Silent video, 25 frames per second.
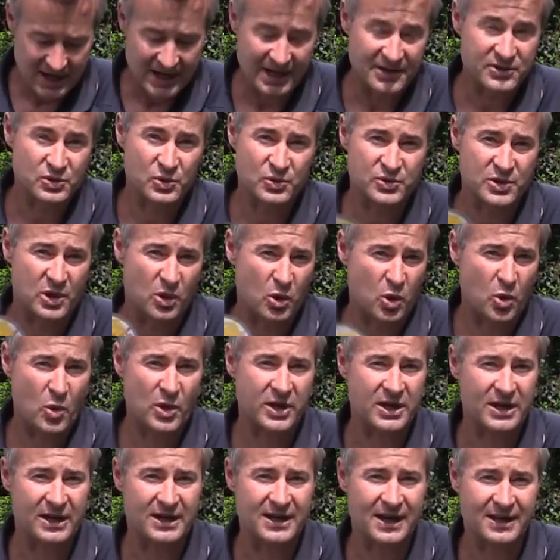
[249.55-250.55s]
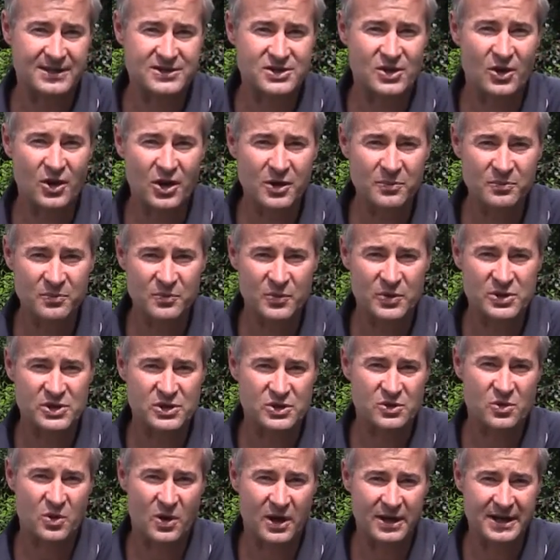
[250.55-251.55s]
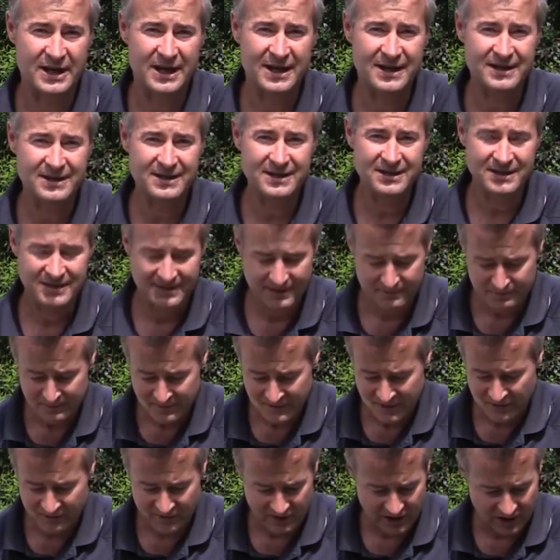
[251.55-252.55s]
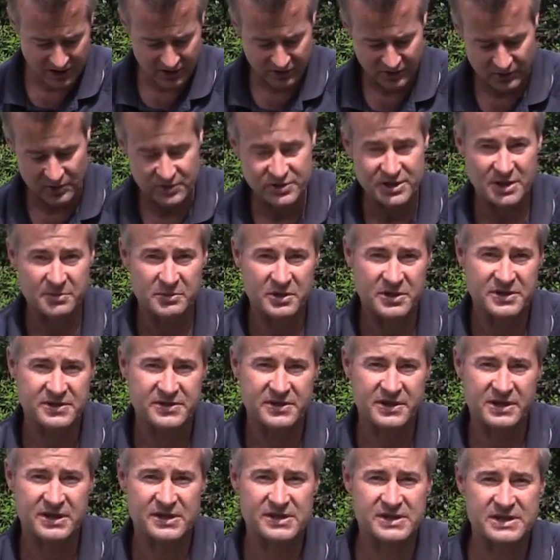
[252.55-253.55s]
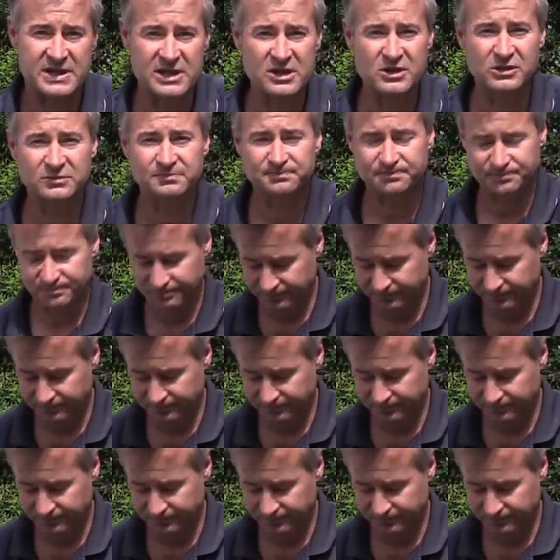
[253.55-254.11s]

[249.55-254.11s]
It's also a quicker cut time, which is quite handy for getting through some of this thicker steel.